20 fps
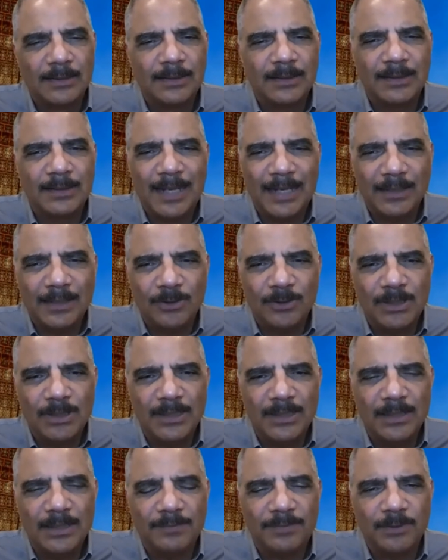to dilute
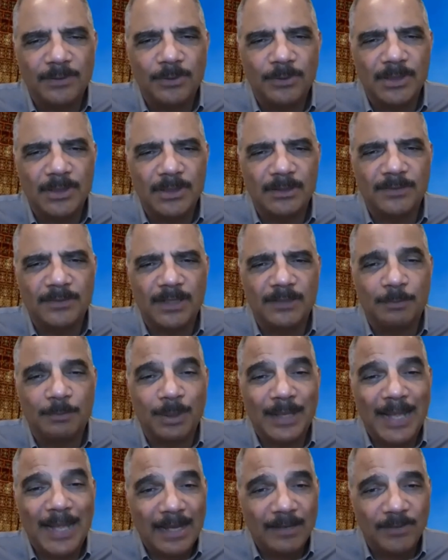the influence of, of
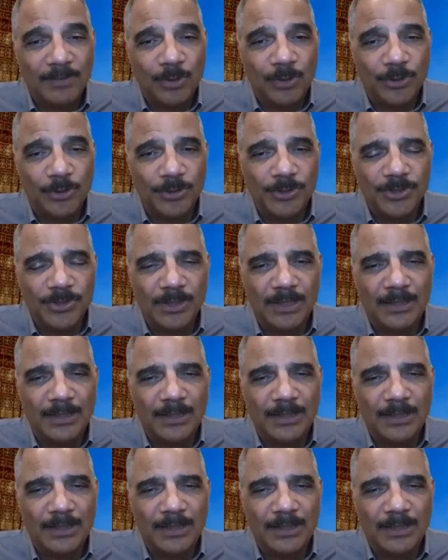Black voters